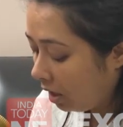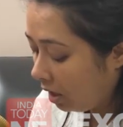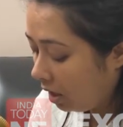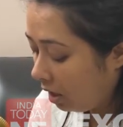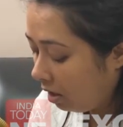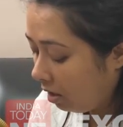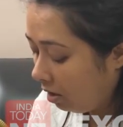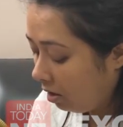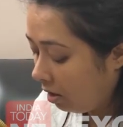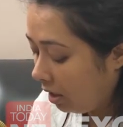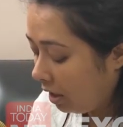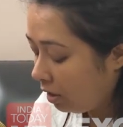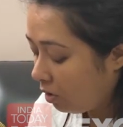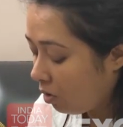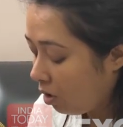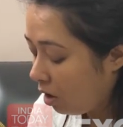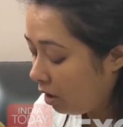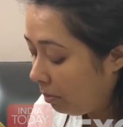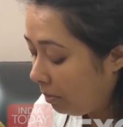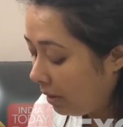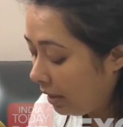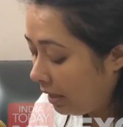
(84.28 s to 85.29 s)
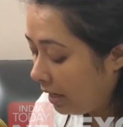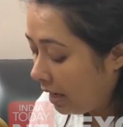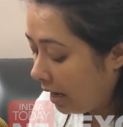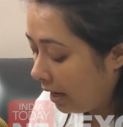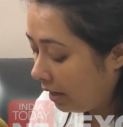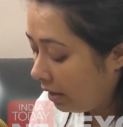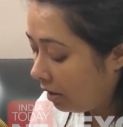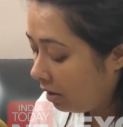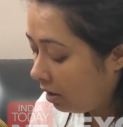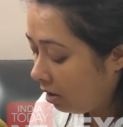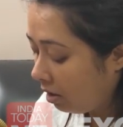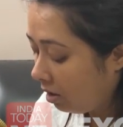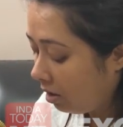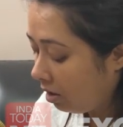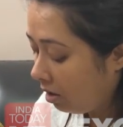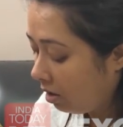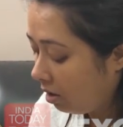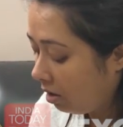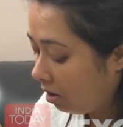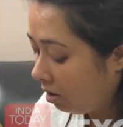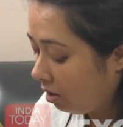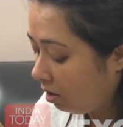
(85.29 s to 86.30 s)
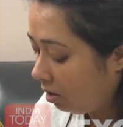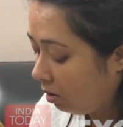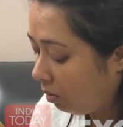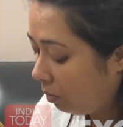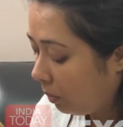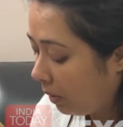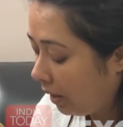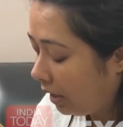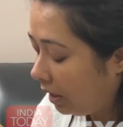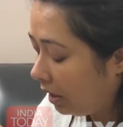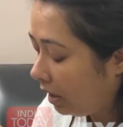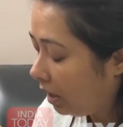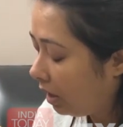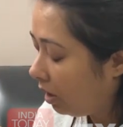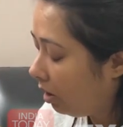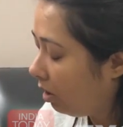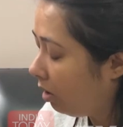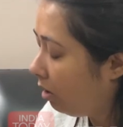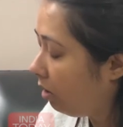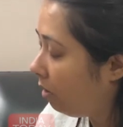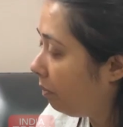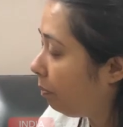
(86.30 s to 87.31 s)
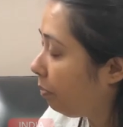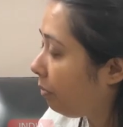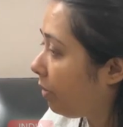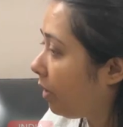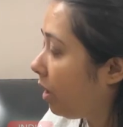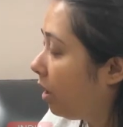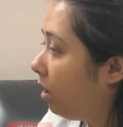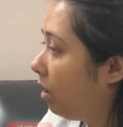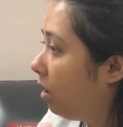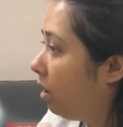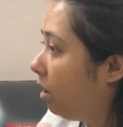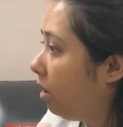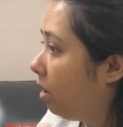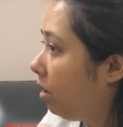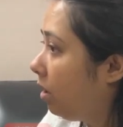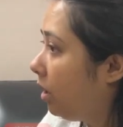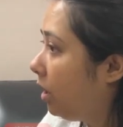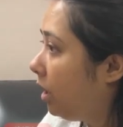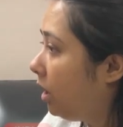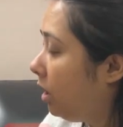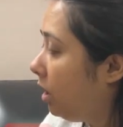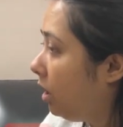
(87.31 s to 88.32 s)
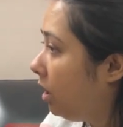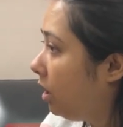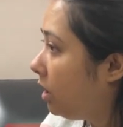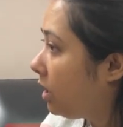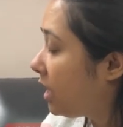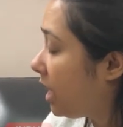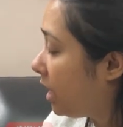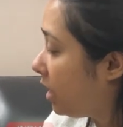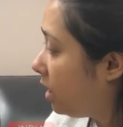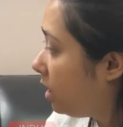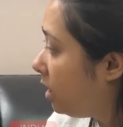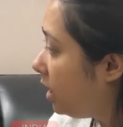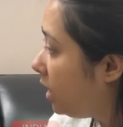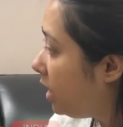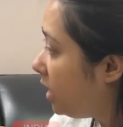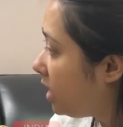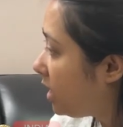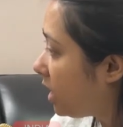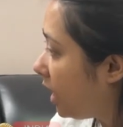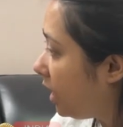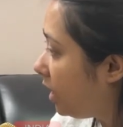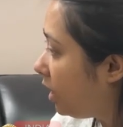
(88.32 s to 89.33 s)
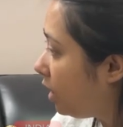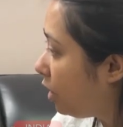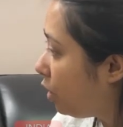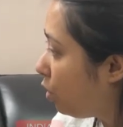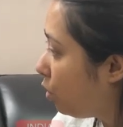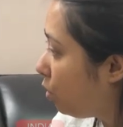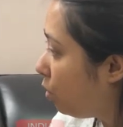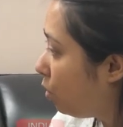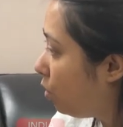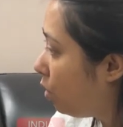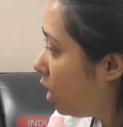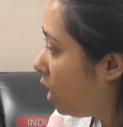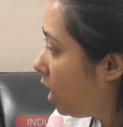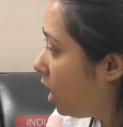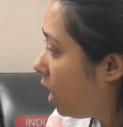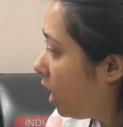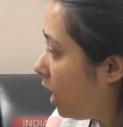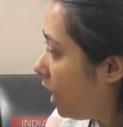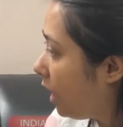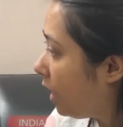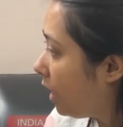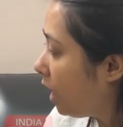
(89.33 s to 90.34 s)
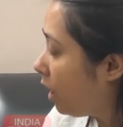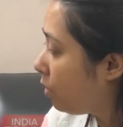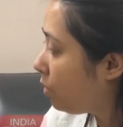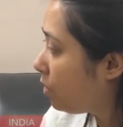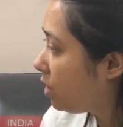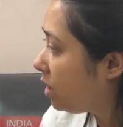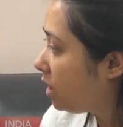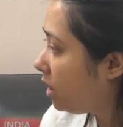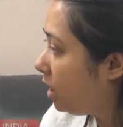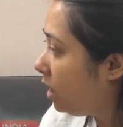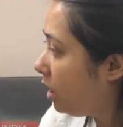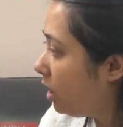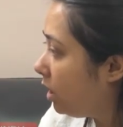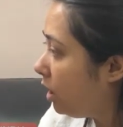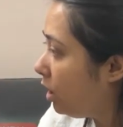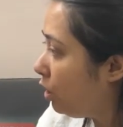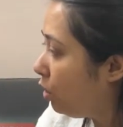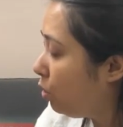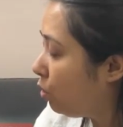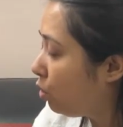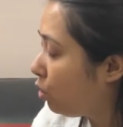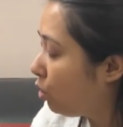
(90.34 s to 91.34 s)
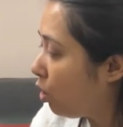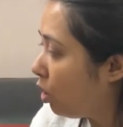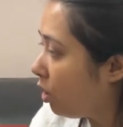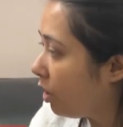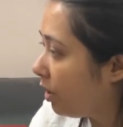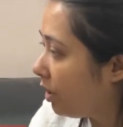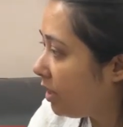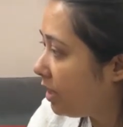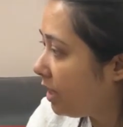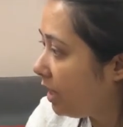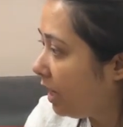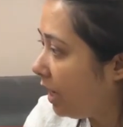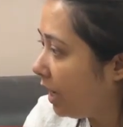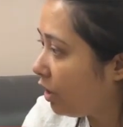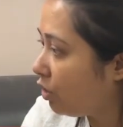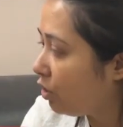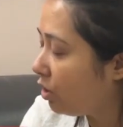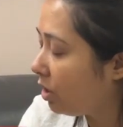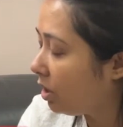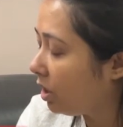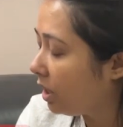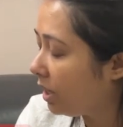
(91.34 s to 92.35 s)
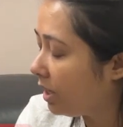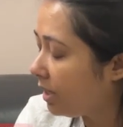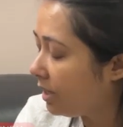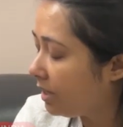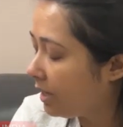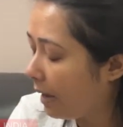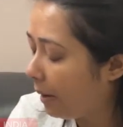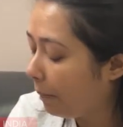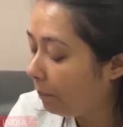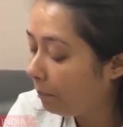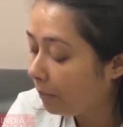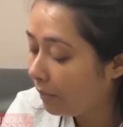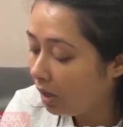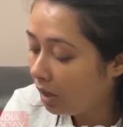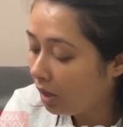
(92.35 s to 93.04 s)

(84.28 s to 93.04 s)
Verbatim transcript: Uh, it all began uh, when uh, he suddenly decided to announce the Youth Congress election in Assam.